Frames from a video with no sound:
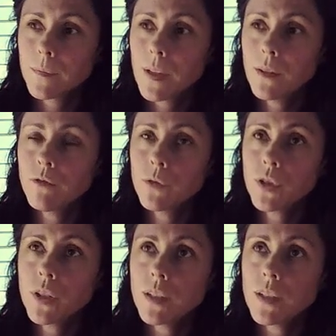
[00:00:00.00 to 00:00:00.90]
And
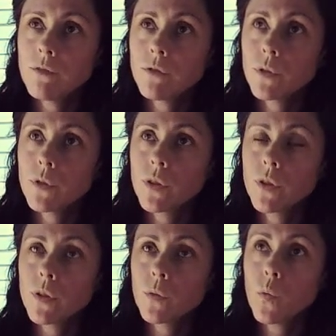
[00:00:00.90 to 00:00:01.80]
fortunately for
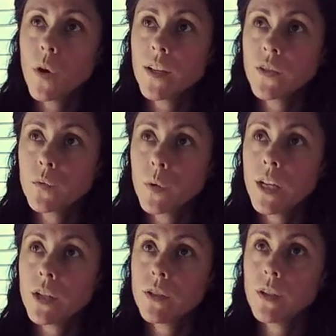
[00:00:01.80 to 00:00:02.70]
the ones where
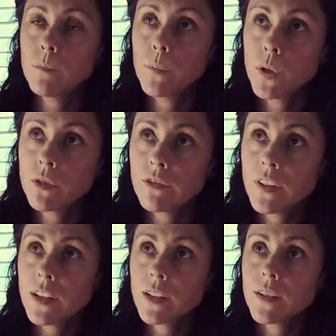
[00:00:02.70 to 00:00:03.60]
you did burn your
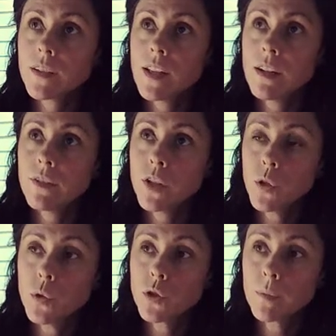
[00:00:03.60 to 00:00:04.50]
fingers, they're never
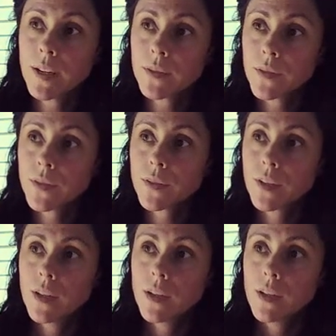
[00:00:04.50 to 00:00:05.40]
huge amounts
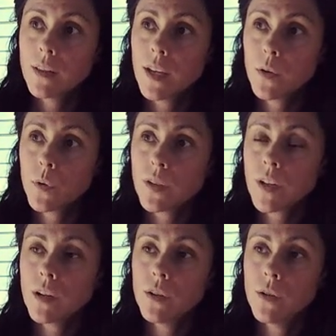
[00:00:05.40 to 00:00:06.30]
they always
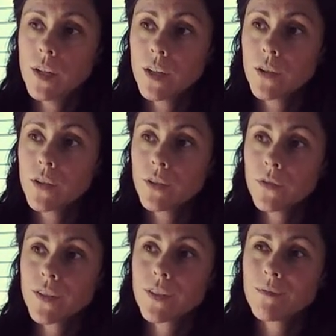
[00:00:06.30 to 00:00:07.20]
kind of learning. That's when you,
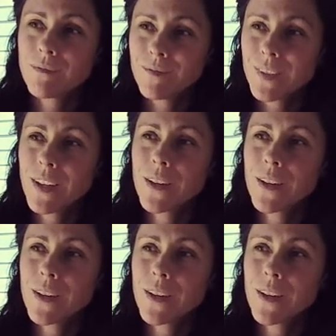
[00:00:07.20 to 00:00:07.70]
yeah, that's when yeah.